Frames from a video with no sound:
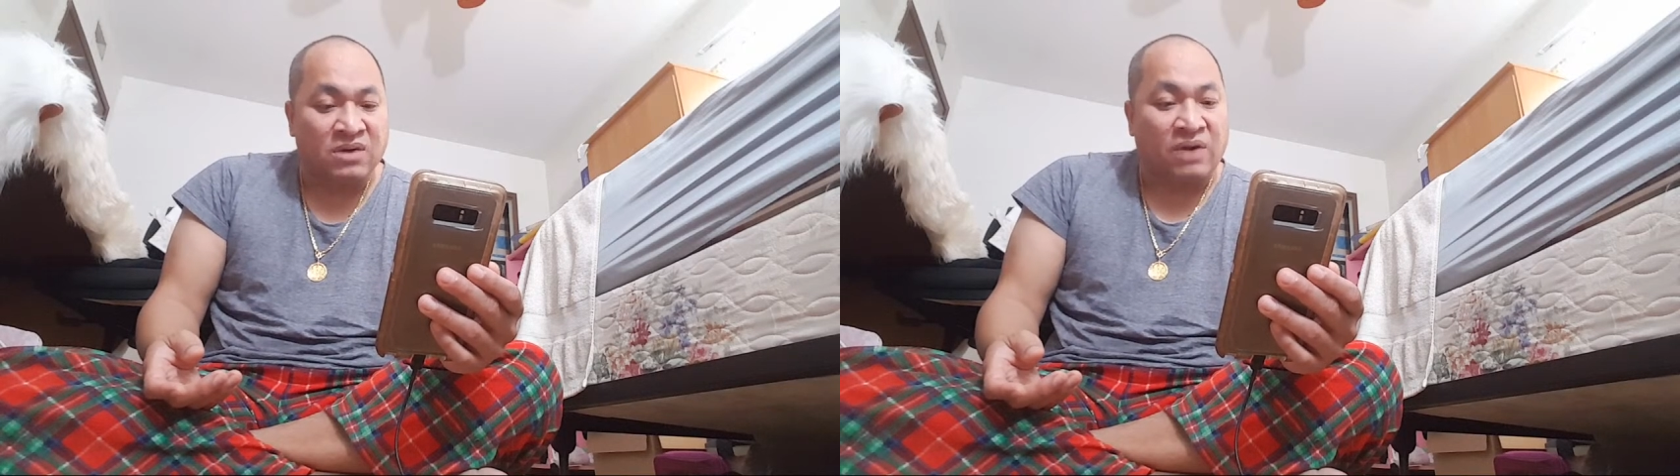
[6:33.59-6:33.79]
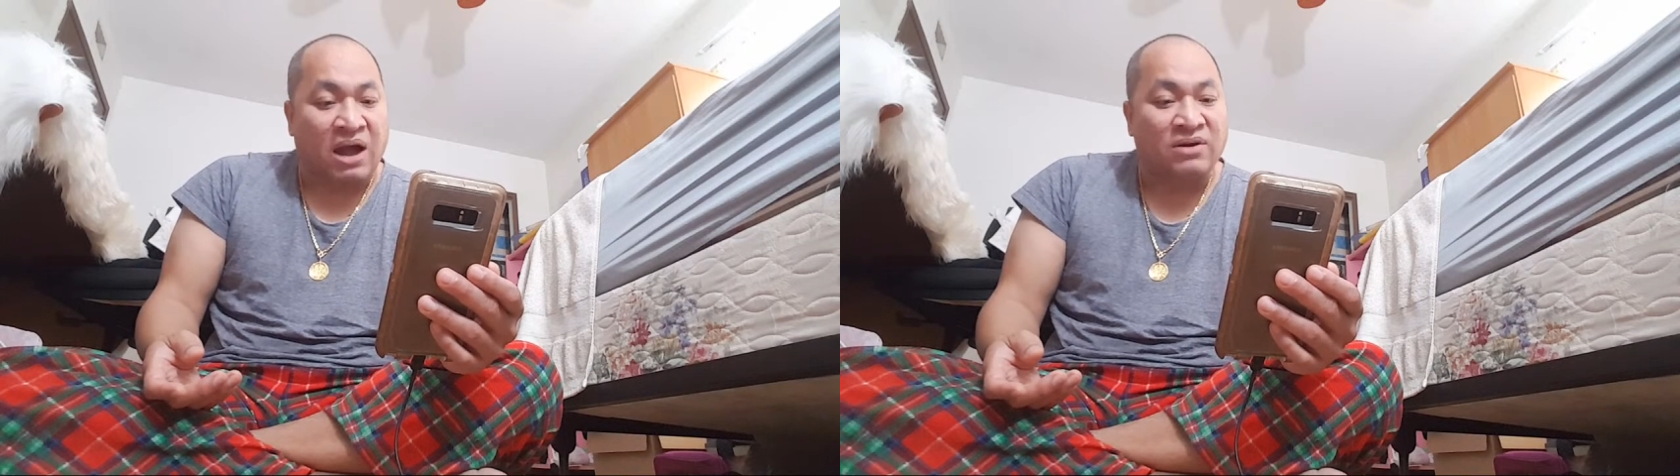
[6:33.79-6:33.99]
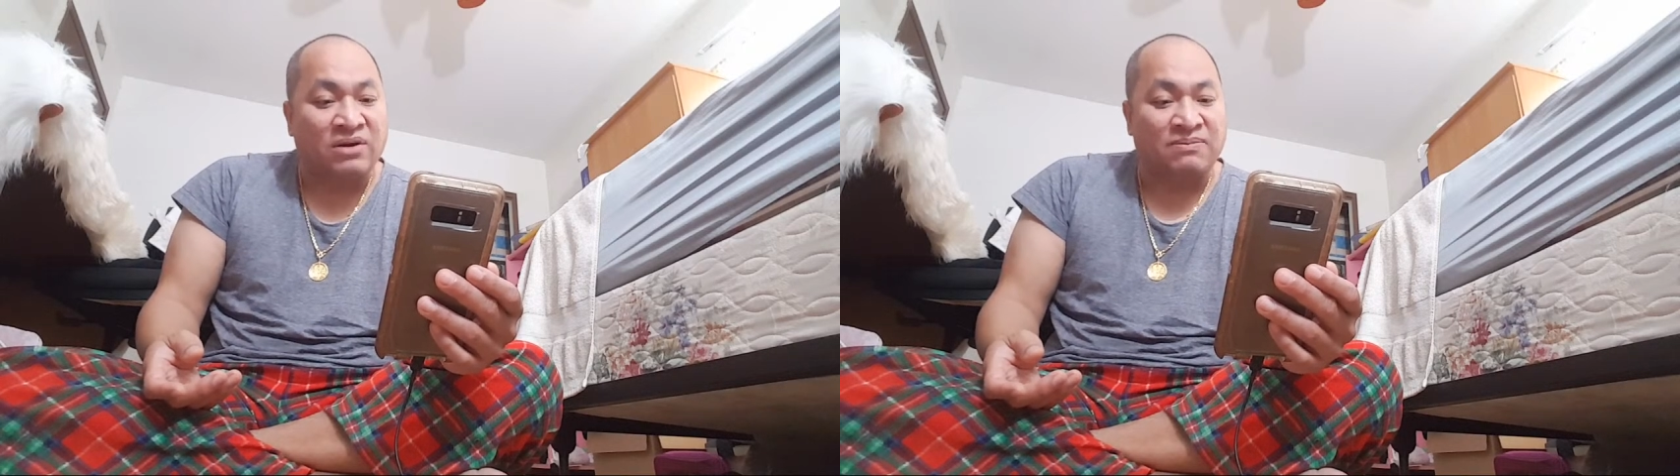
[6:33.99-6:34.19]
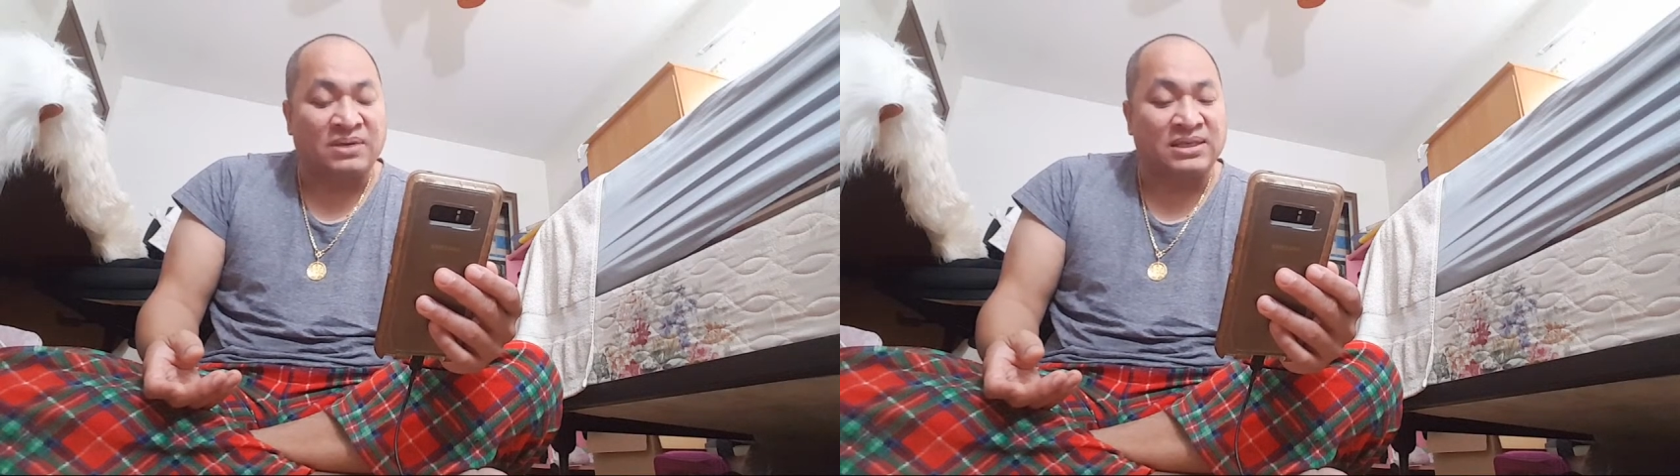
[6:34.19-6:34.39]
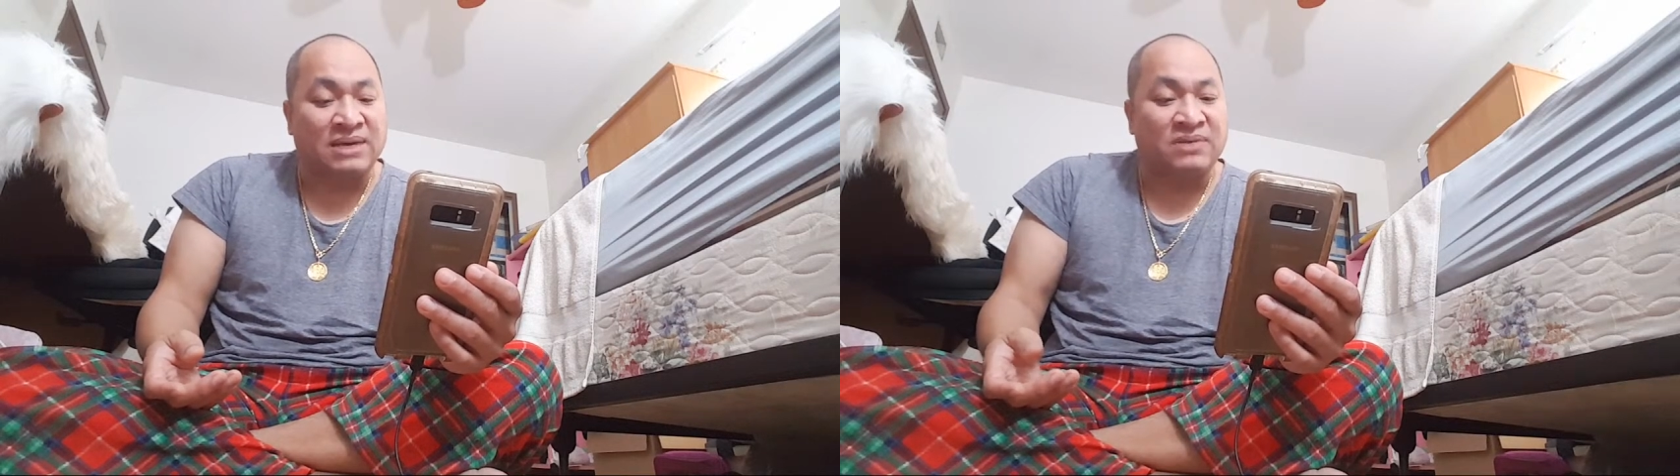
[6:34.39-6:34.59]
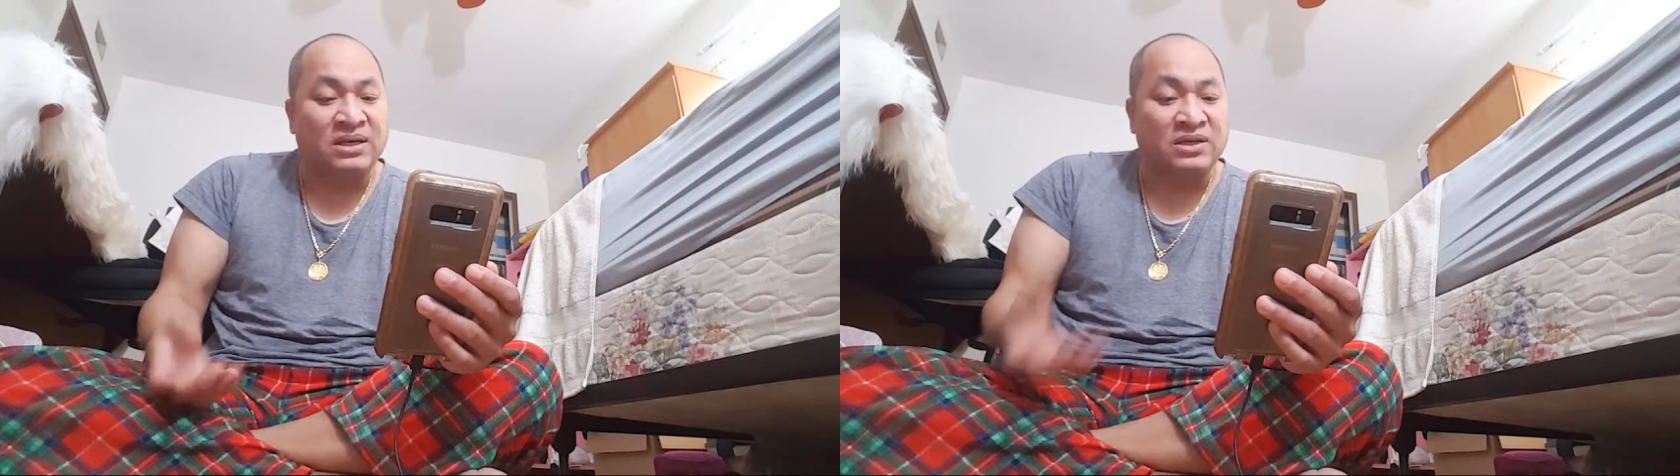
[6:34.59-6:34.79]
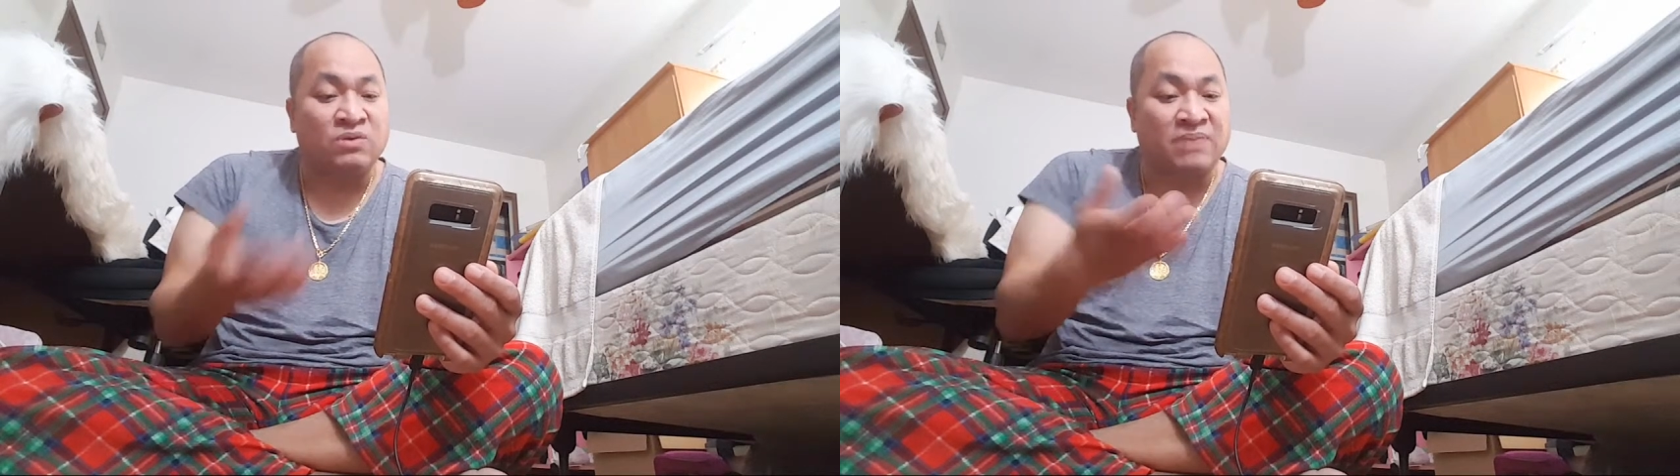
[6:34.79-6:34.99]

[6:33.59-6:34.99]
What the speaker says: Well, how can it be something you